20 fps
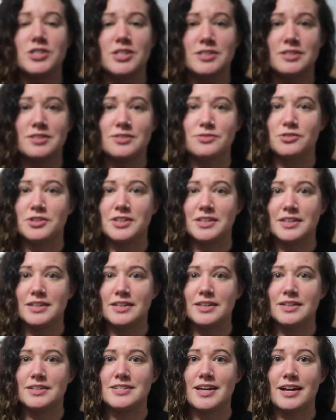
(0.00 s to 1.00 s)
is
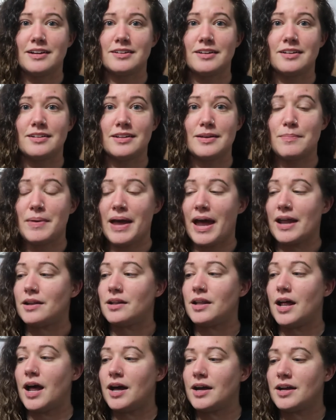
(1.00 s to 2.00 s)
really technically bad
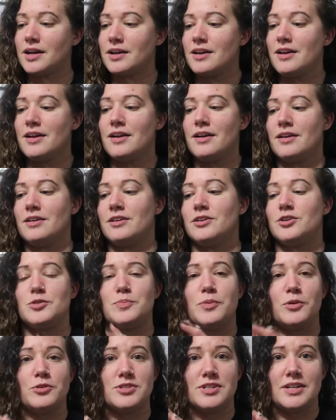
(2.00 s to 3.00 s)
luck. You're
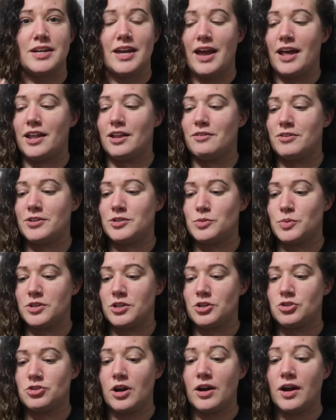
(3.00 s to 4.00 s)
supposed to get elephants with
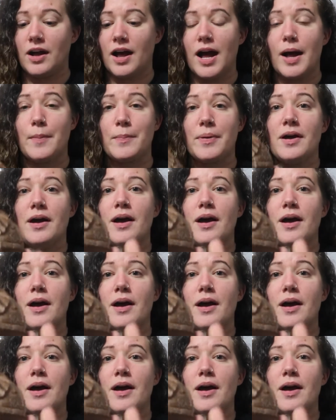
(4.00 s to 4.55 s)
the trunk up,